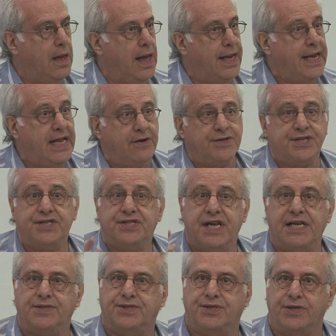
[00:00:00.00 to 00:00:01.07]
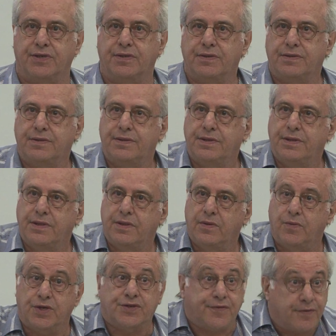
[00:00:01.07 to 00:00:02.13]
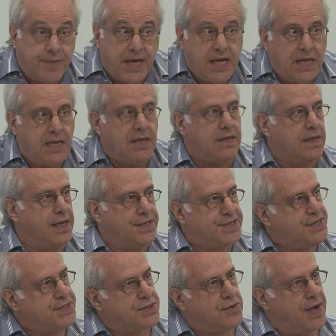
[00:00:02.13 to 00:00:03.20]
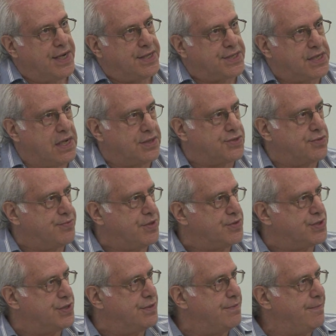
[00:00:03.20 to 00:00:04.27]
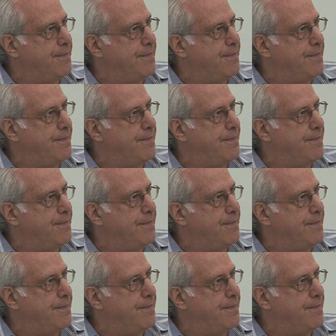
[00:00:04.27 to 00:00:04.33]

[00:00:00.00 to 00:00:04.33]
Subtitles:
And here's his answer, which for me is his greatest contribution.